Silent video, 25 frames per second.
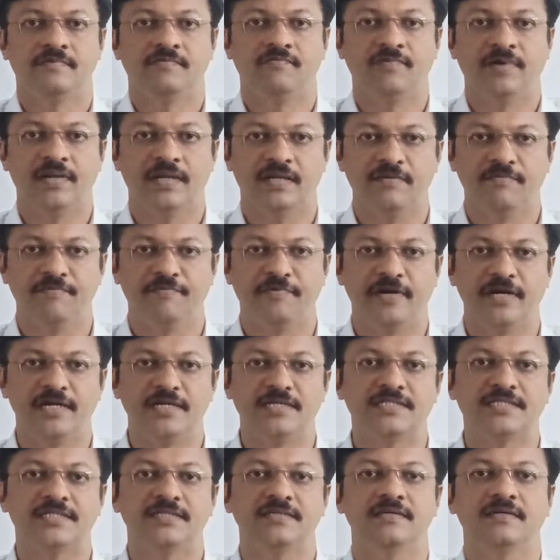Welcome
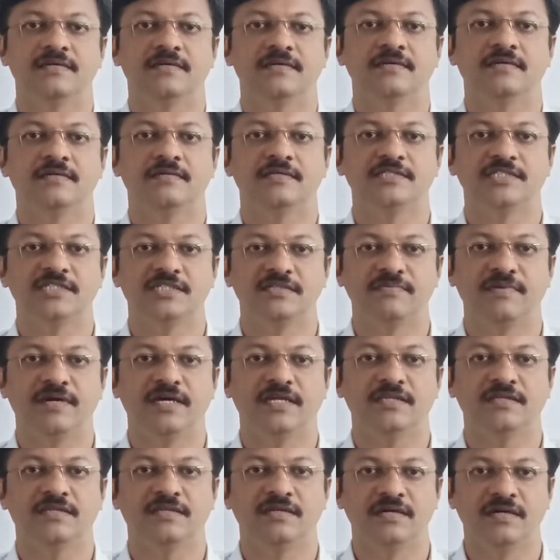friends, this is
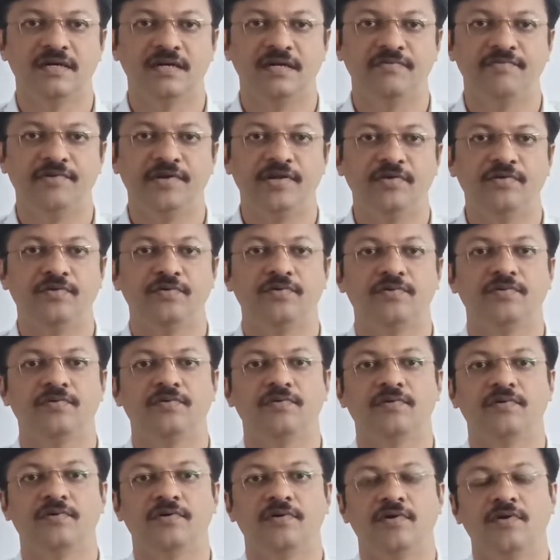my third video
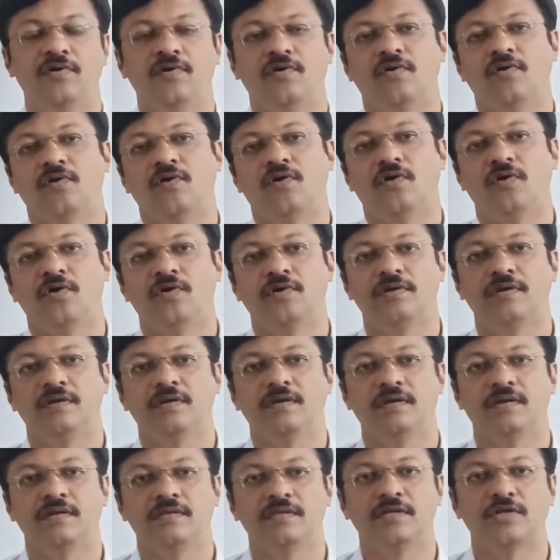
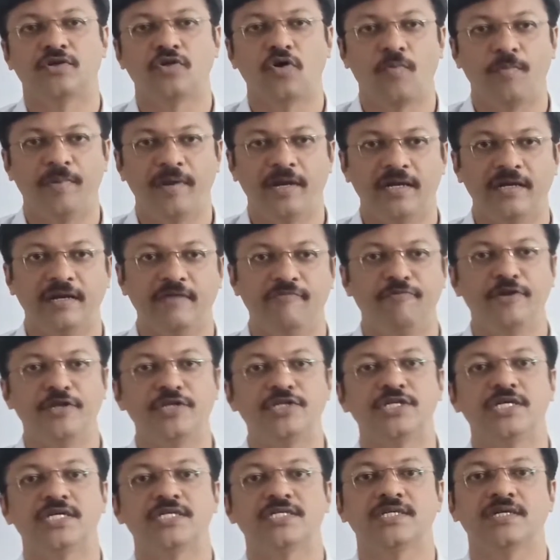on the topic
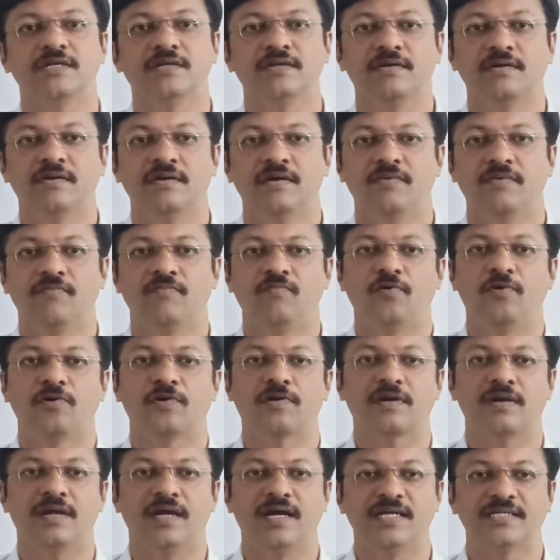differentiation
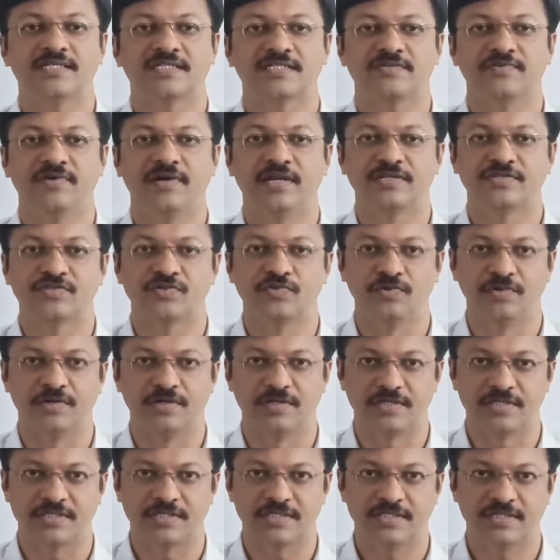for class 12
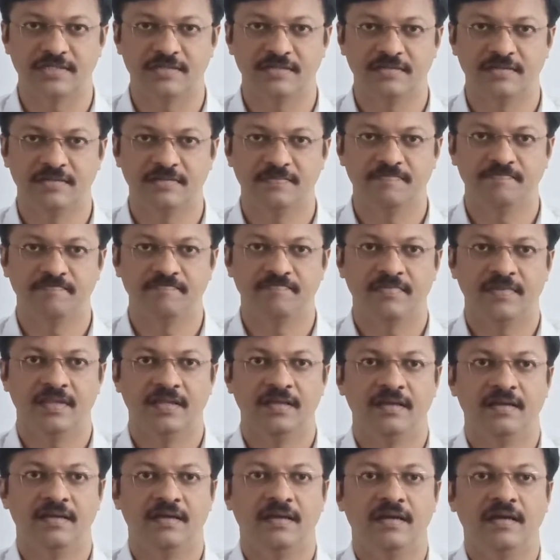students.
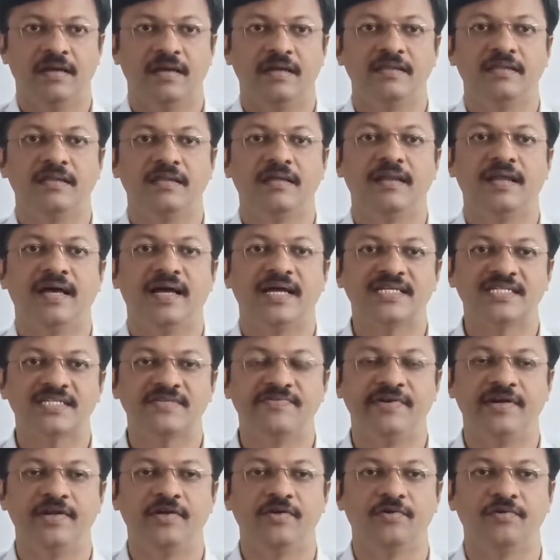In the last
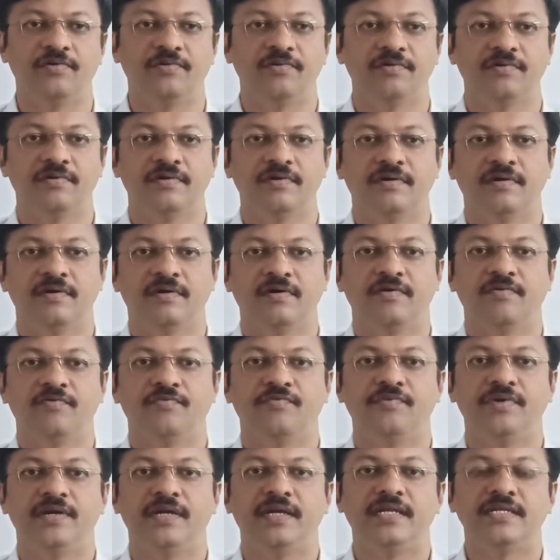video,
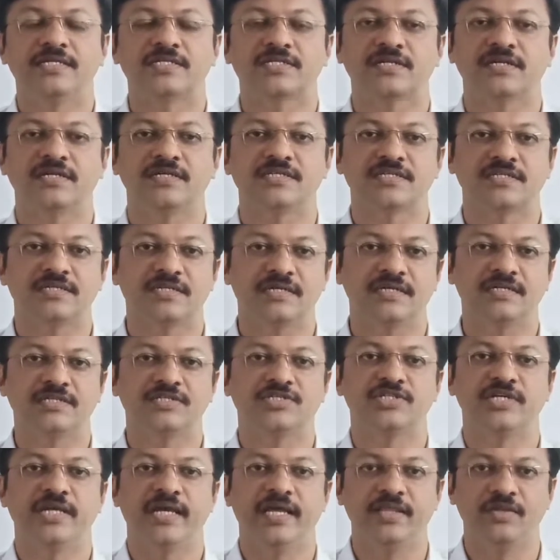we discussed
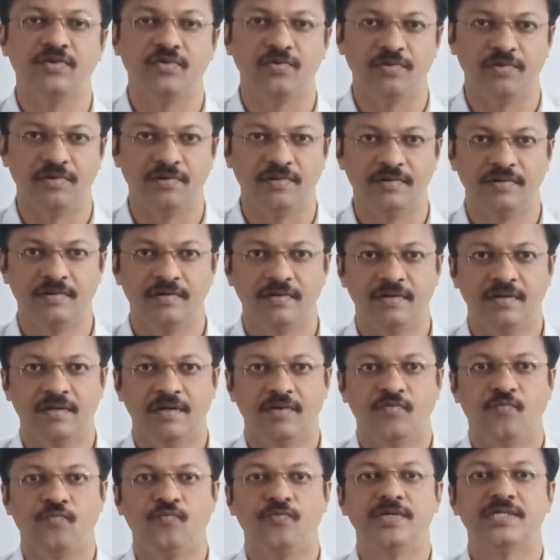chain rule.
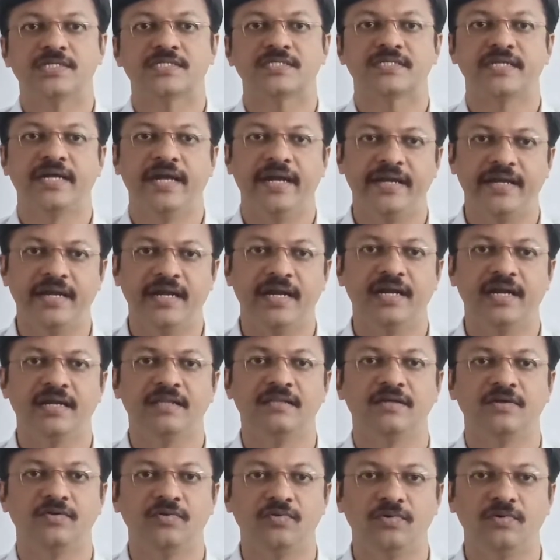We stated
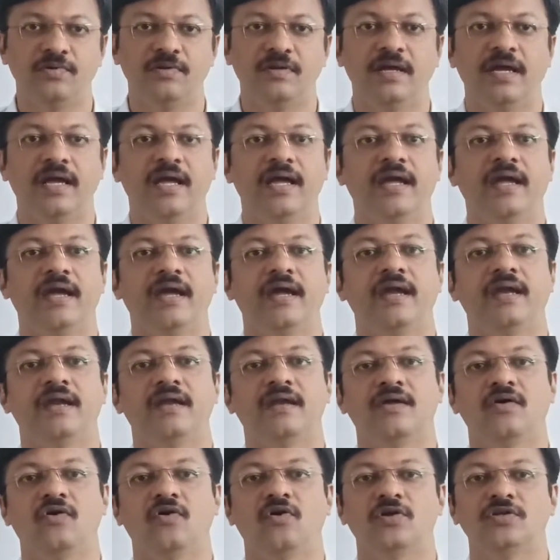the rule
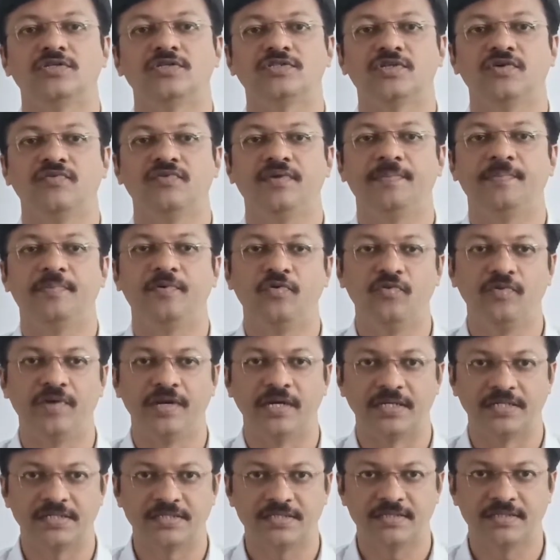and also we proved
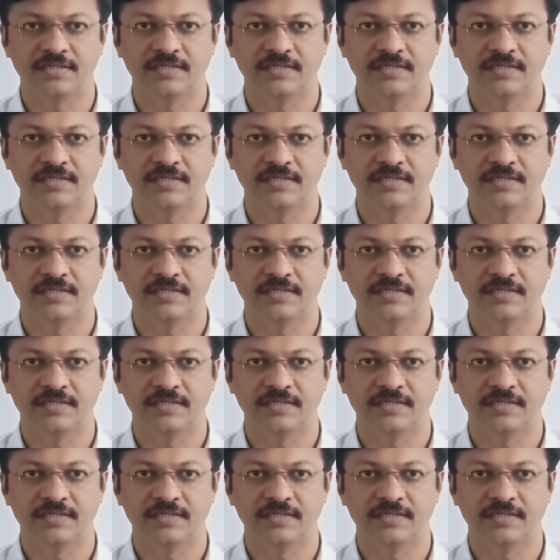it.